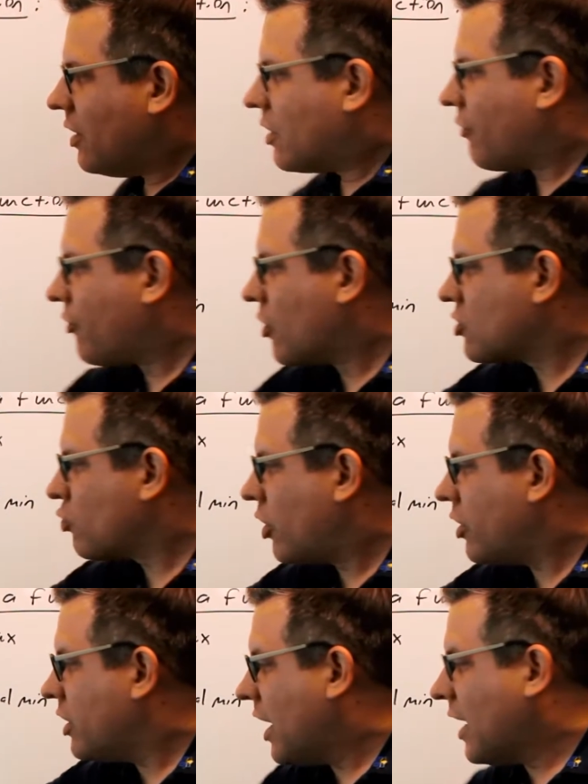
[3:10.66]
The first
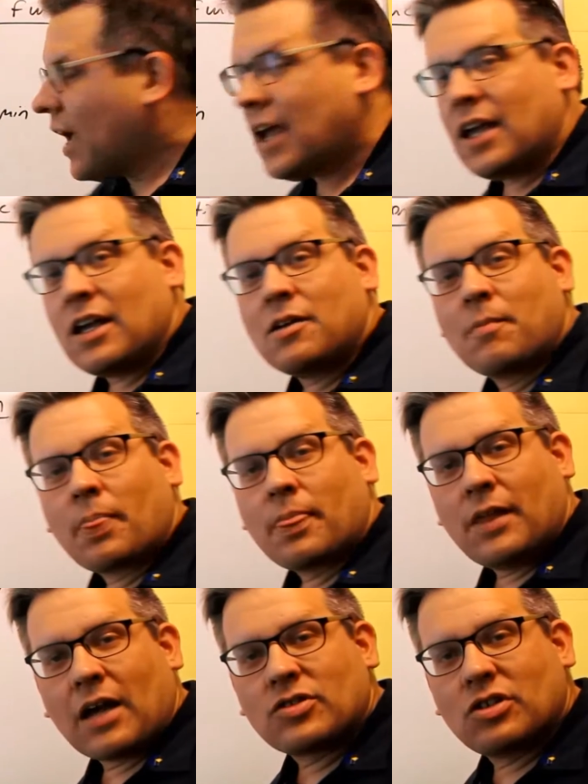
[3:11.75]
one at A,
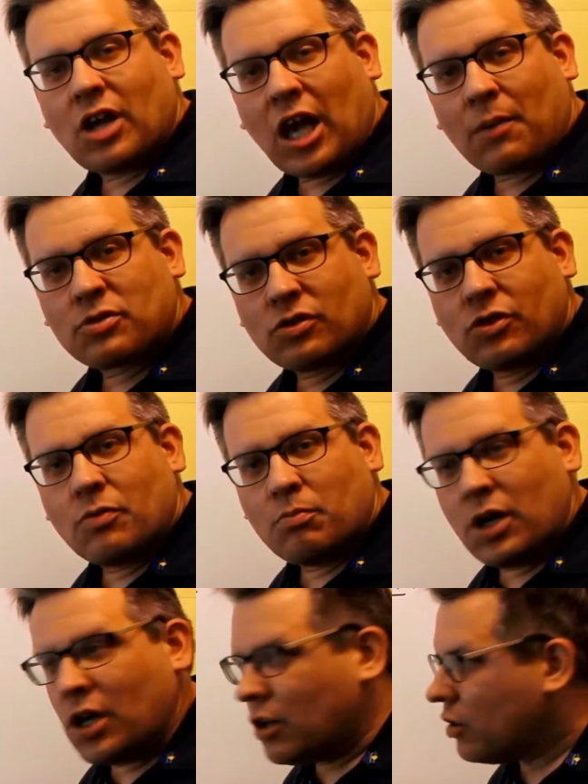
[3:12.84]
that's an absolute
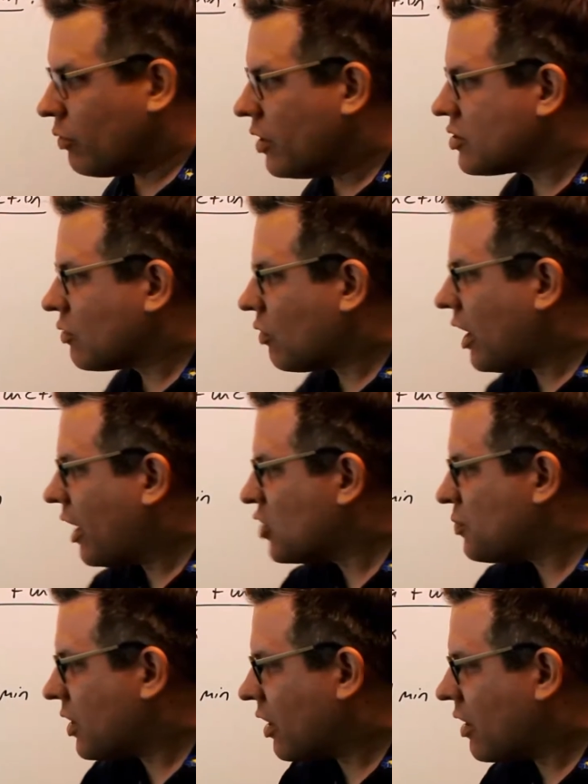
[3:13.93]
min, and the reason why is
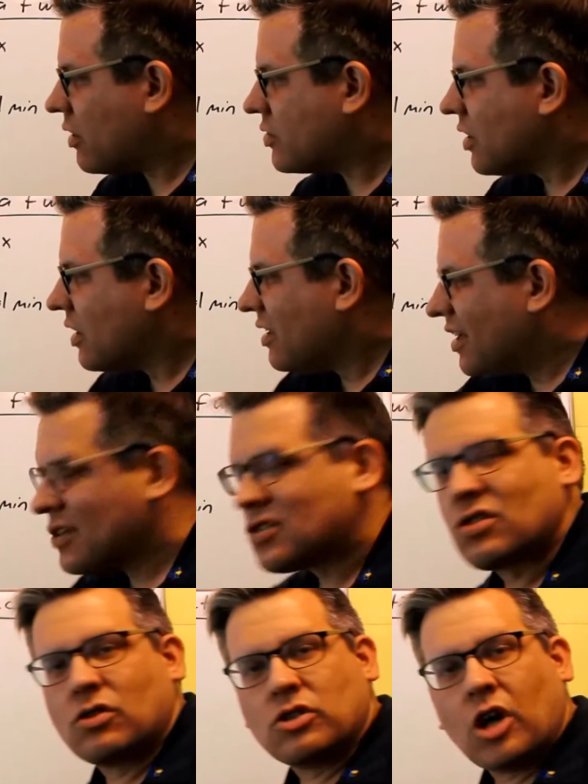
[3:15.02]
because it's
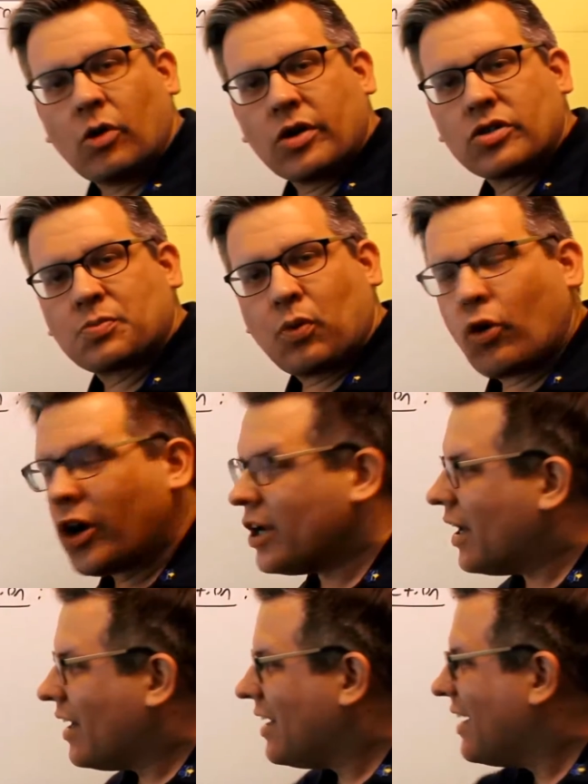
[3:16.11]
the lowest
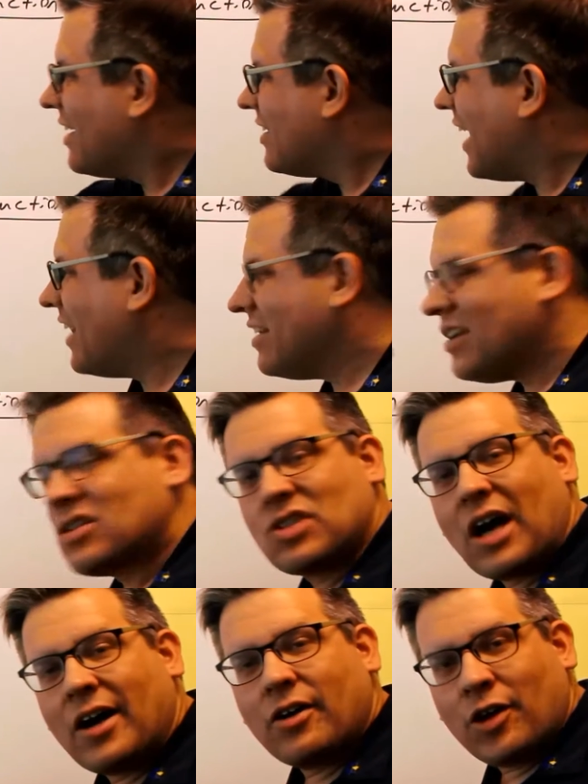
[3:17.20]
point on the
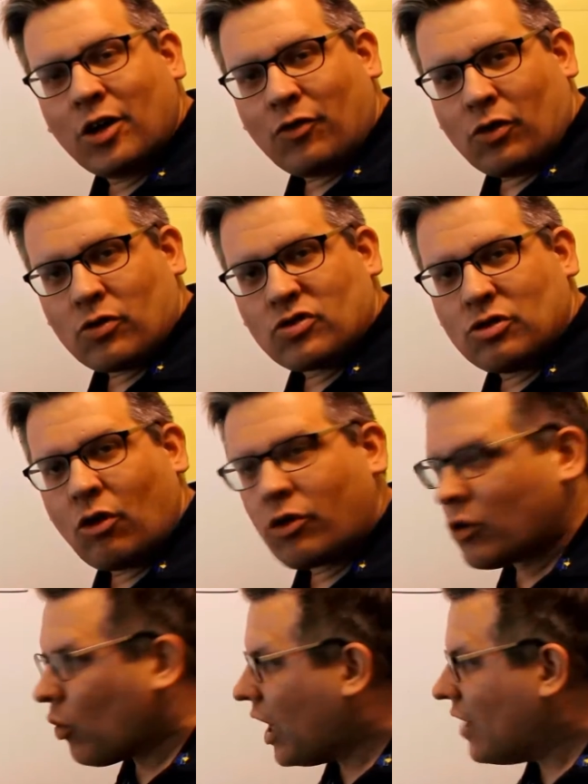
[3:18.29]
entire interval. There's no
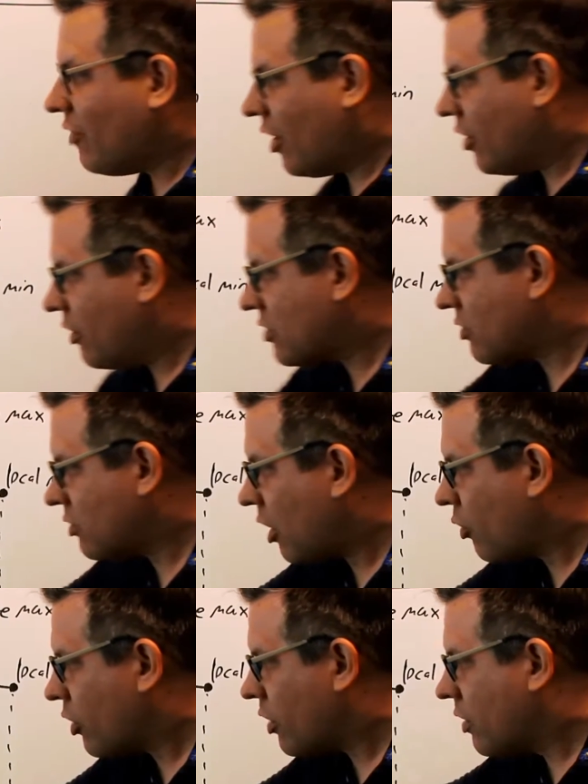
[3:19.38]
other y value that's
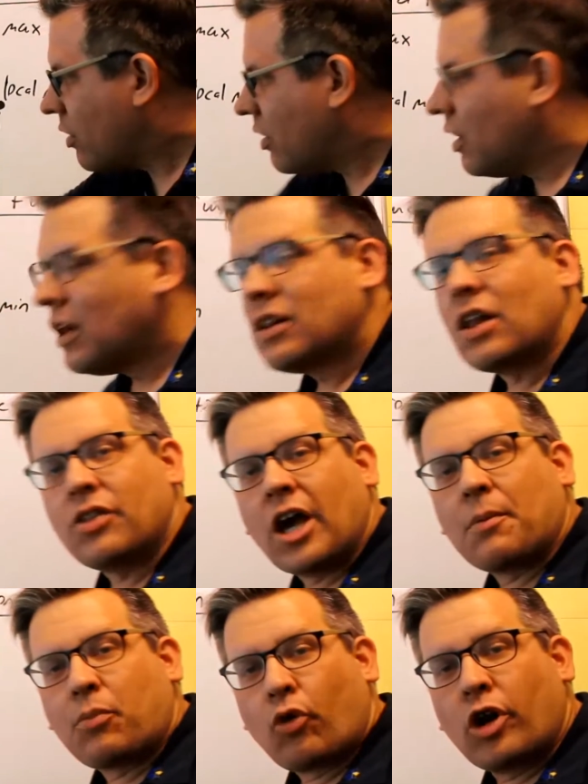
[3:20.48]
lower than
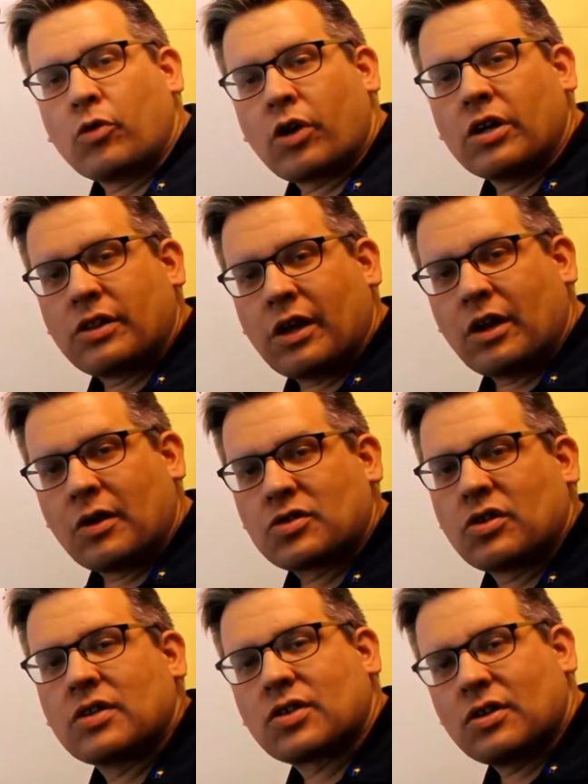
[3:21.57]
that point right there.
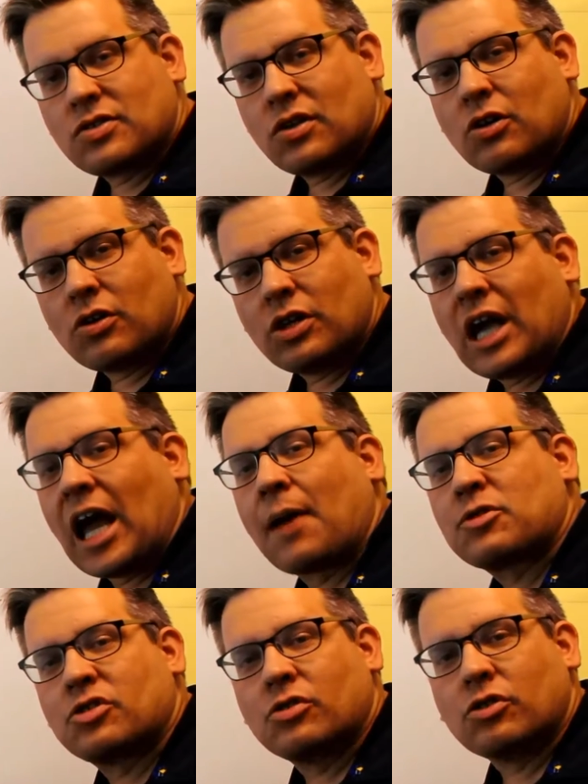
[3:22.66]
So that's considered the
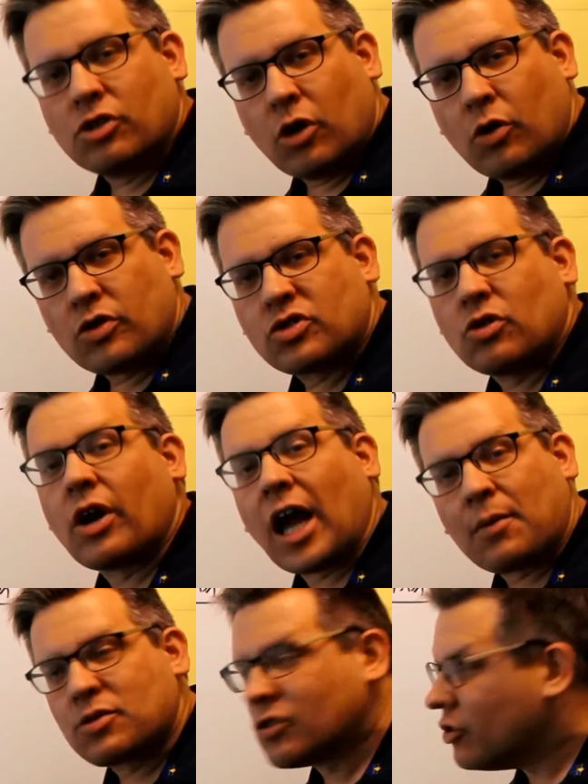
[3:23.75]
absolute lowest or
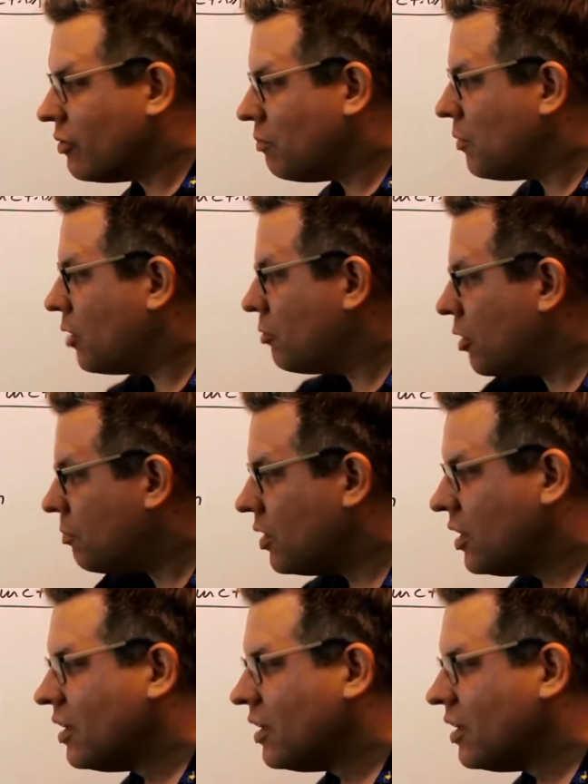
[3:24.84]
absolute minimum